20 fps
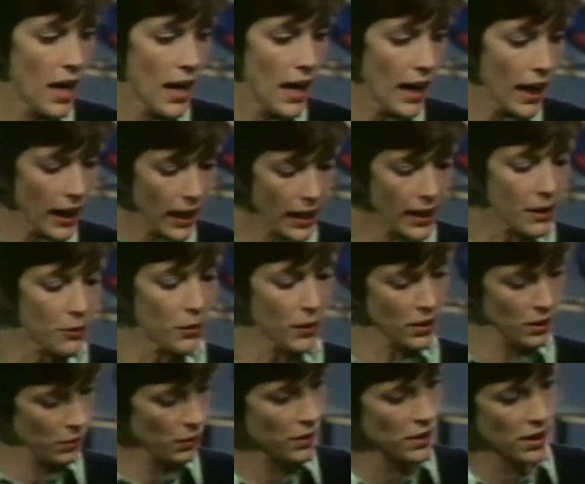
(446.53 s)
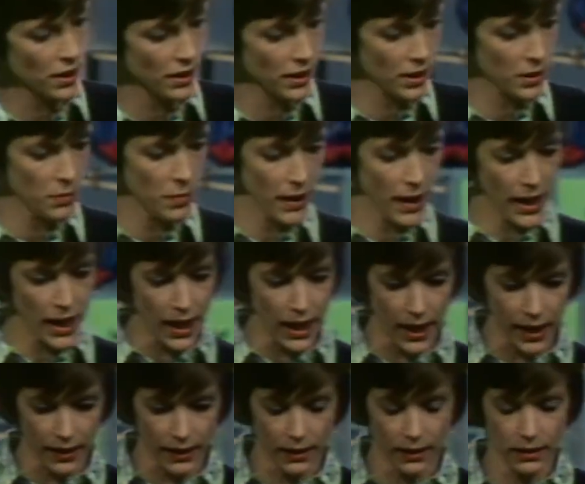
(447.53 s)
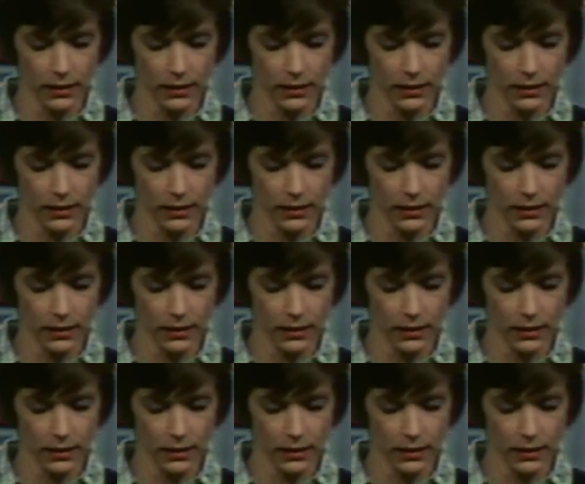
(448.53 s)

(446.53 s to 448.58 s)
Hey, I wonder what's in this bag.